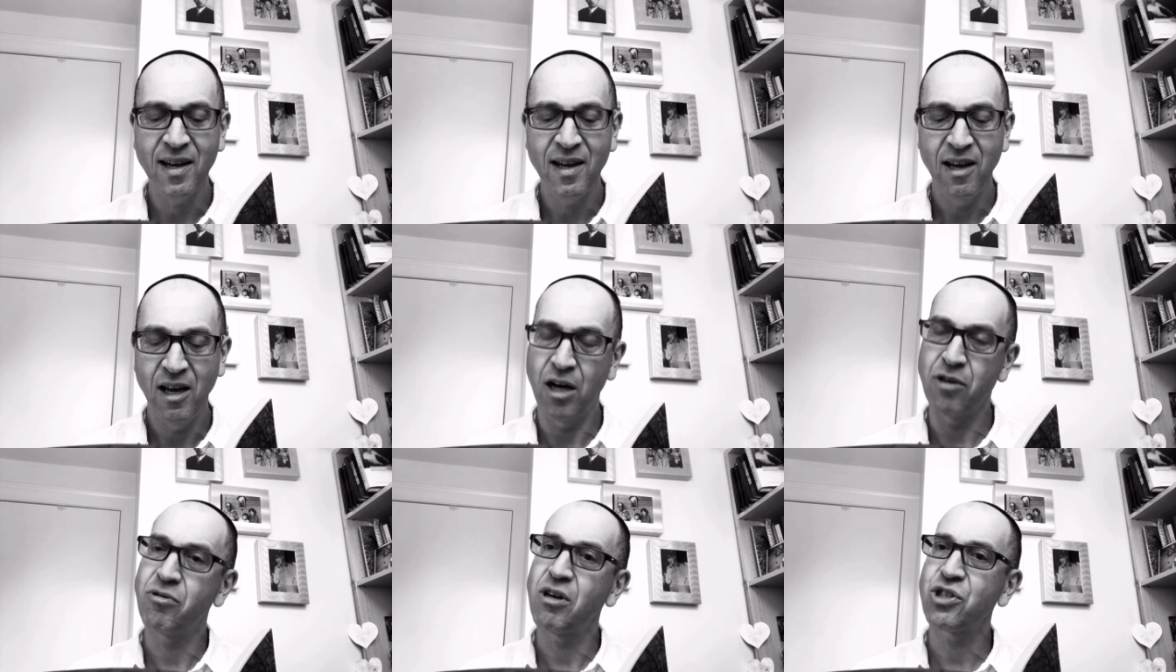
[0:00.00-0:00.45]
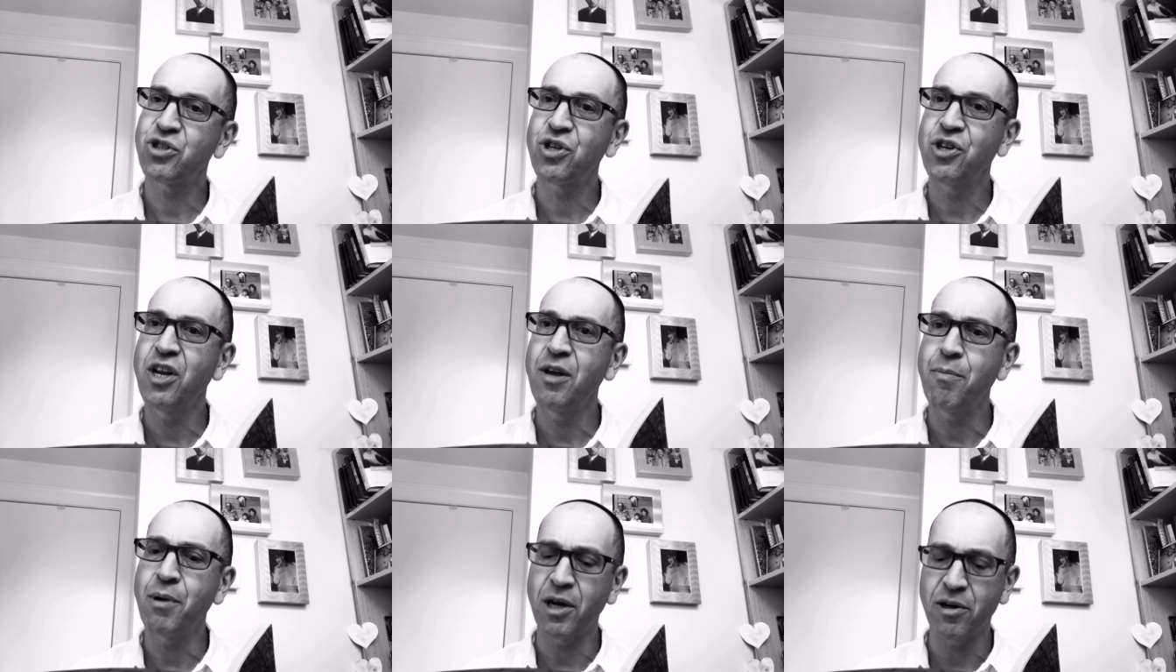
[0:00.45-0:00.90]
a Russian
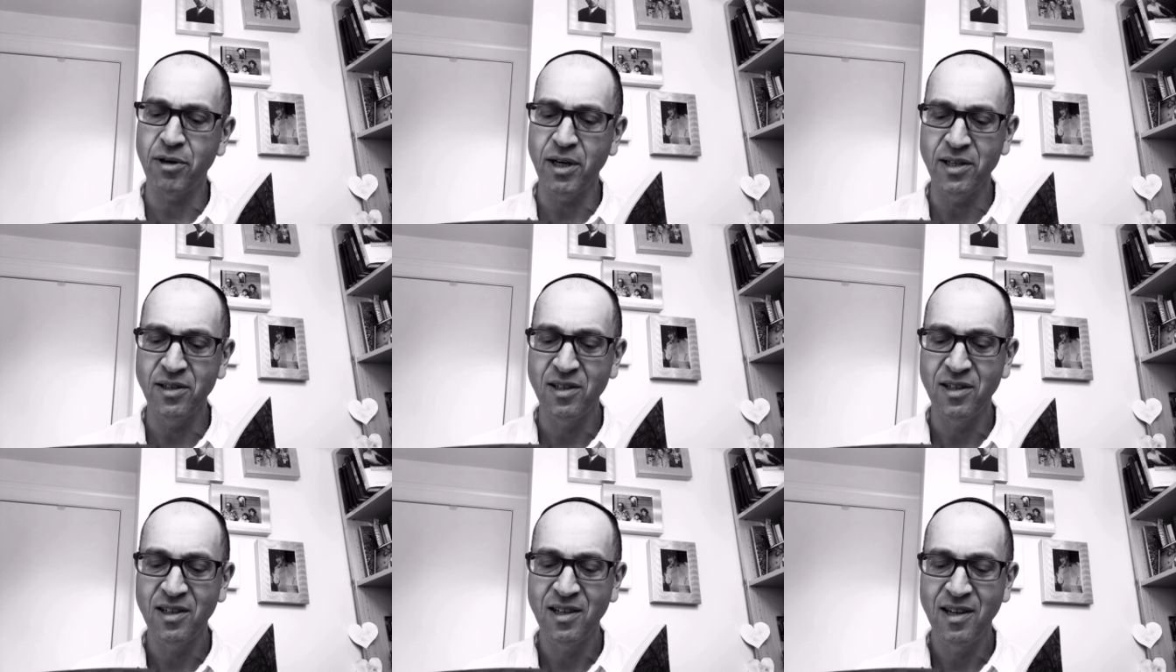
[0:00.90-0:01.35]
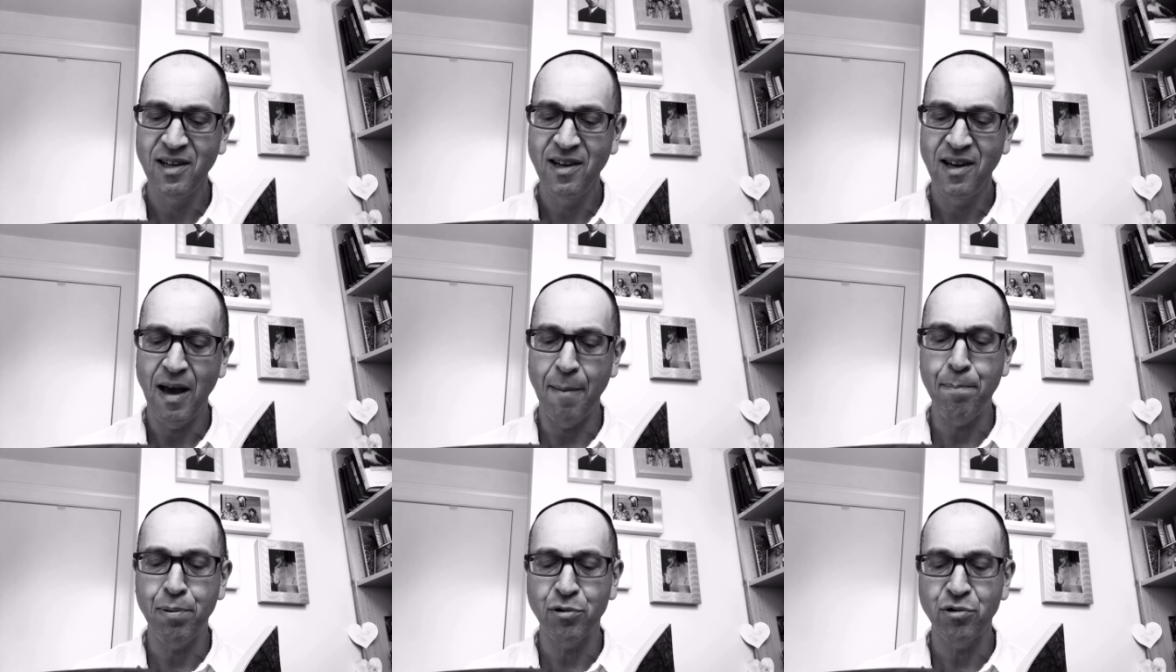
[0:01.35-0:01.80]
immigrant,
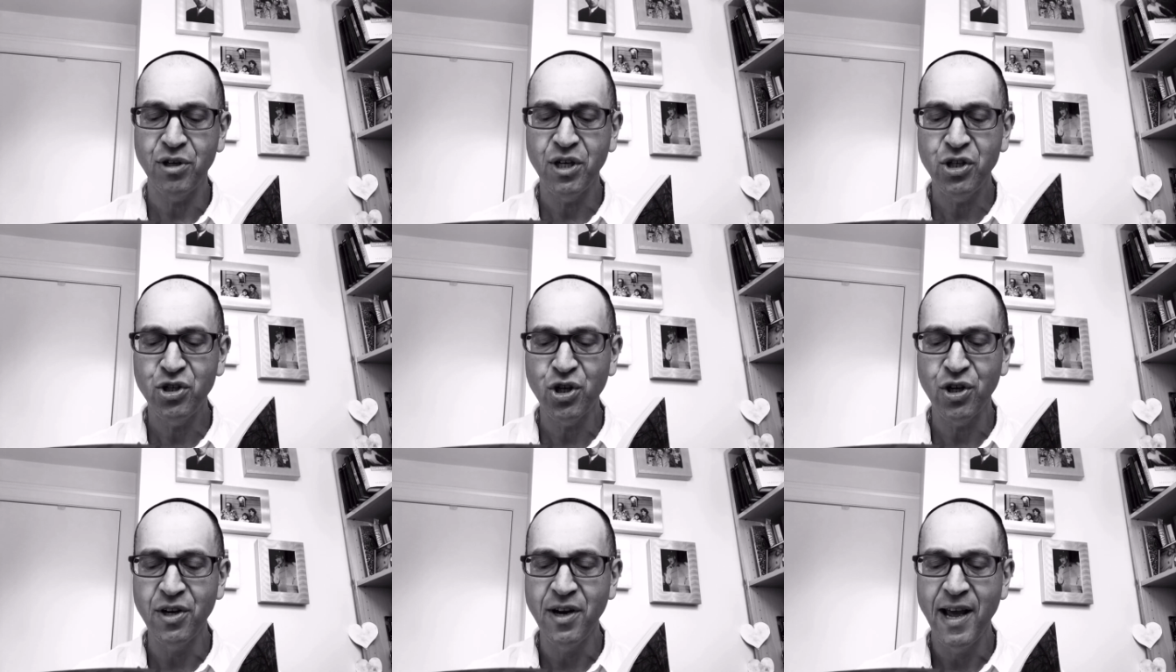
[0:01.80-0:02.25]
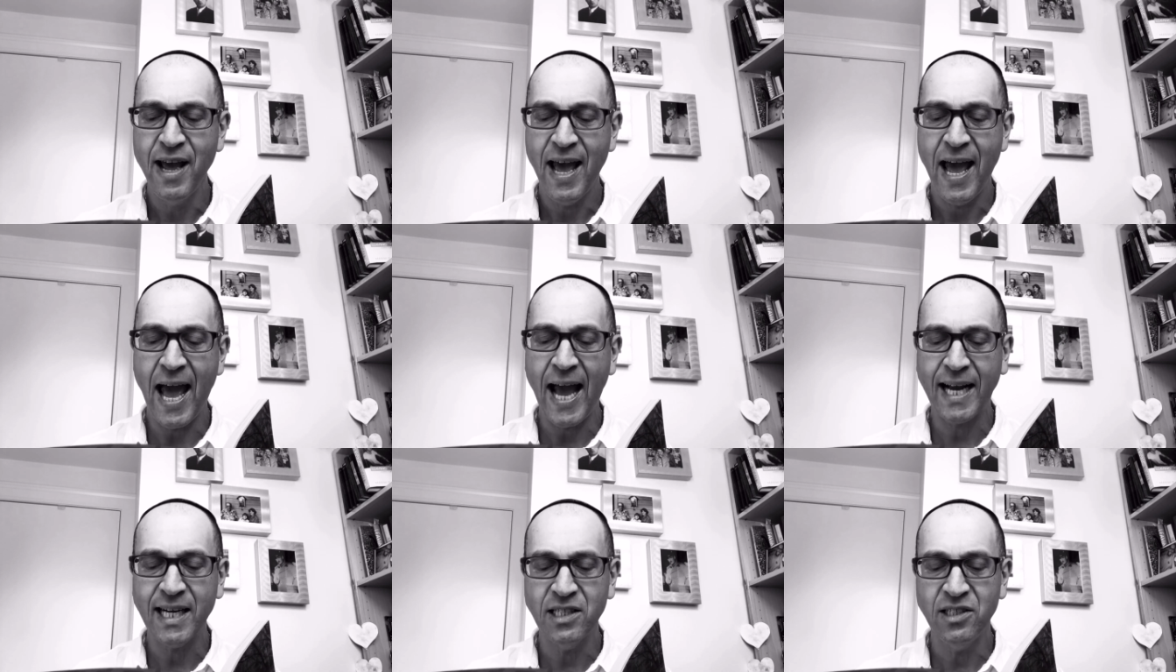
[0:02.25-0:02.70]
a Parisian
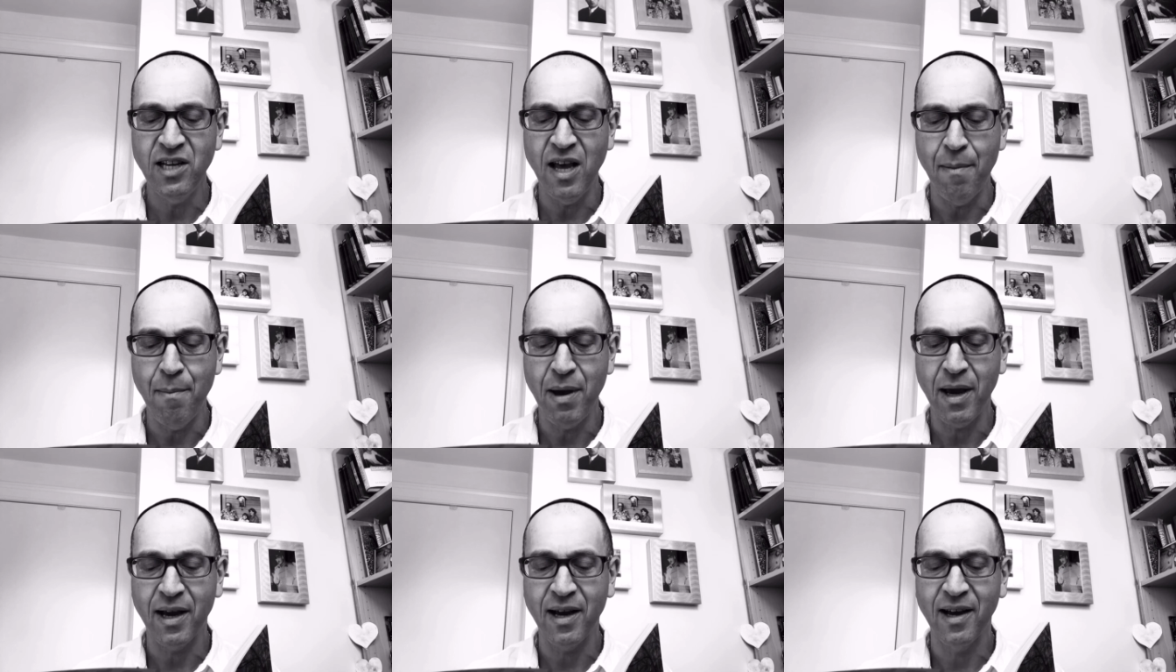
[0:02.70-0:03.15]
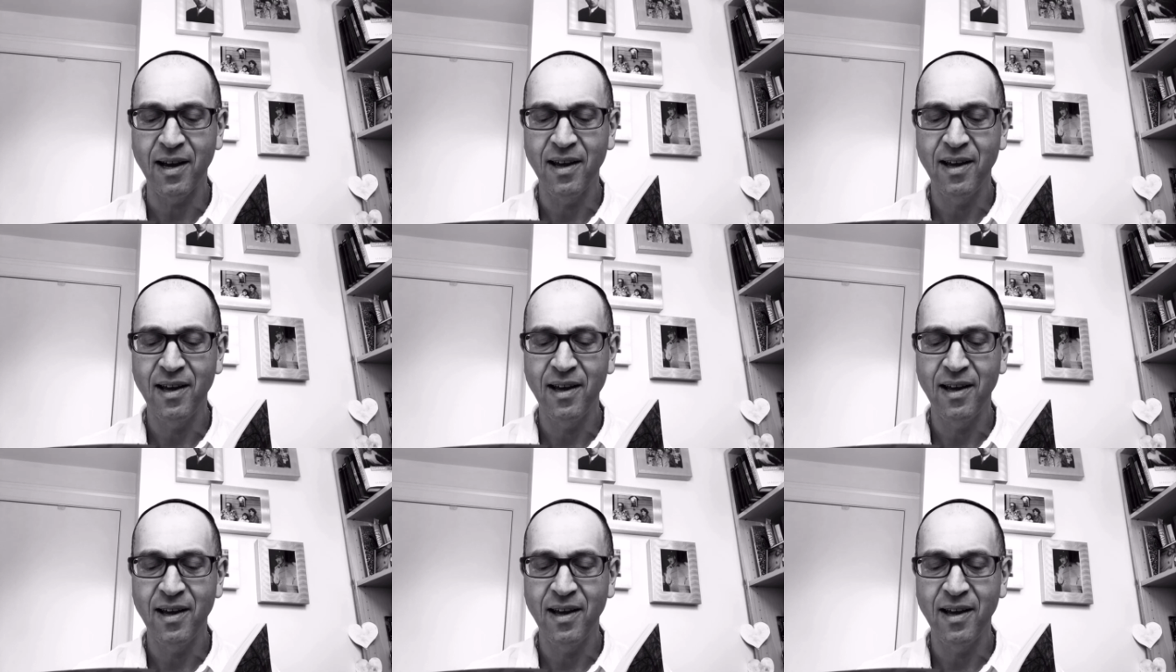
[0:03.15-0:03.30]
academic,